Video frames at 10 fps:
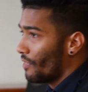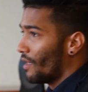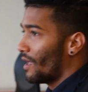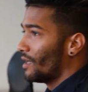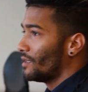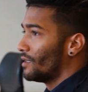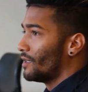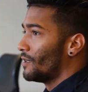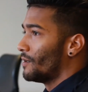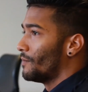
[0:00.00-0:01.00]
that
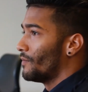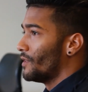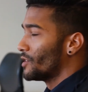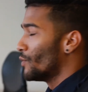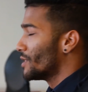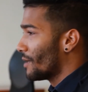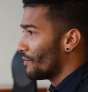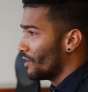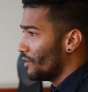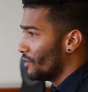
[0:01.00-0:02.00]
um, there's always
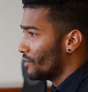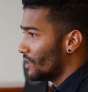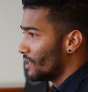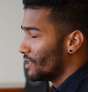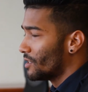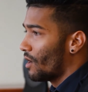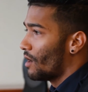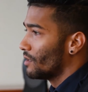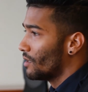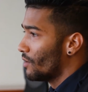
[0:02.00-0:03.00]
something new to learn. It's an
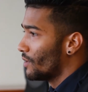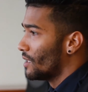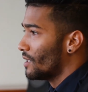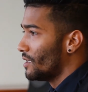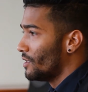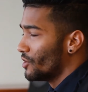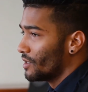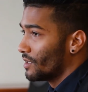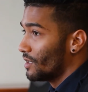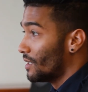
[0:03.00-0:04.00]
ongoing learning
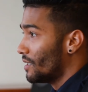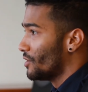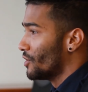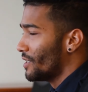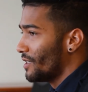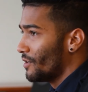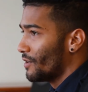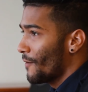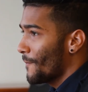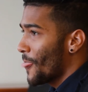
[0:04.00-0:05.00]
journey, learning journey you
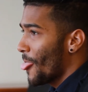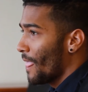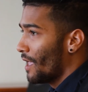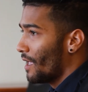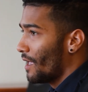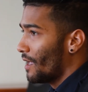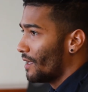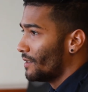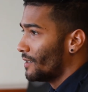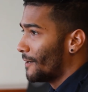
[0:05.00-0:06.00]
know,
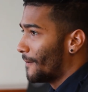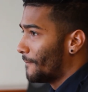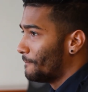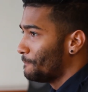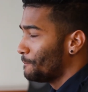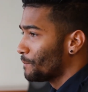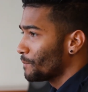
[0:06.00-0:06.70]
and um,